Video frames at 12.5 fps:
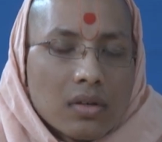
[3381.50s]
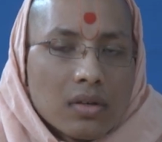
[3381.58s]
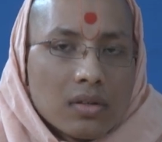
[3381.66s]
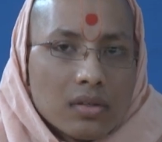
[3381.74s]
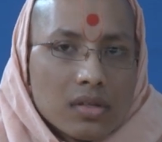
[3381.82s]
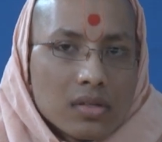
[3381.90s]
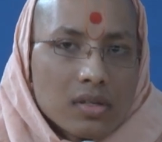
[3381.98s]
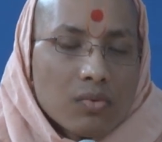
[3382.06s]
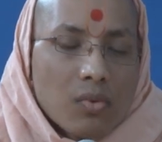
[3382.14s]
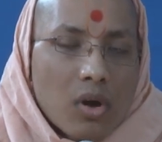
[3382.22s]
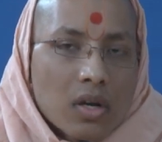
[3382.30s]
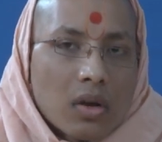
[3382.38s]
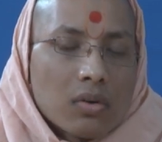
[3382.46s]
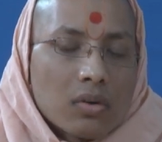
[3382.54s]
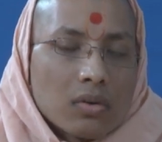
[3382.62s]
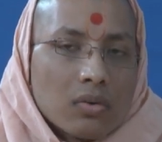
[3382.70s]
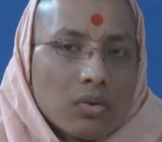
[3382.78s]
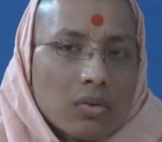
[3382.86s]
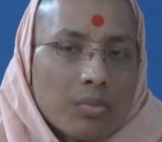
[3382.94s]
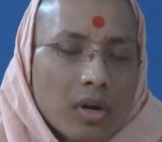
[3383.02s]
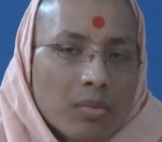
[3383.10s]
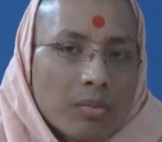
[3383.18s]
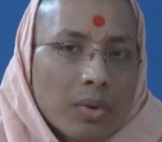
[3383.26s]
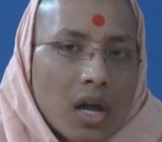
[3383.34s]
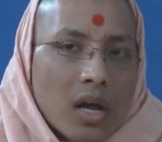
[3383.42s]
This is what our Guru
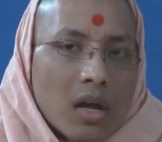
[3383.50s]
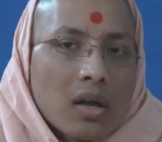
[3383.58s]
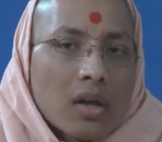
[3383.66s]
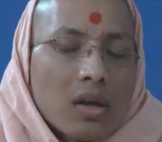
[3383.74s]
Parampara,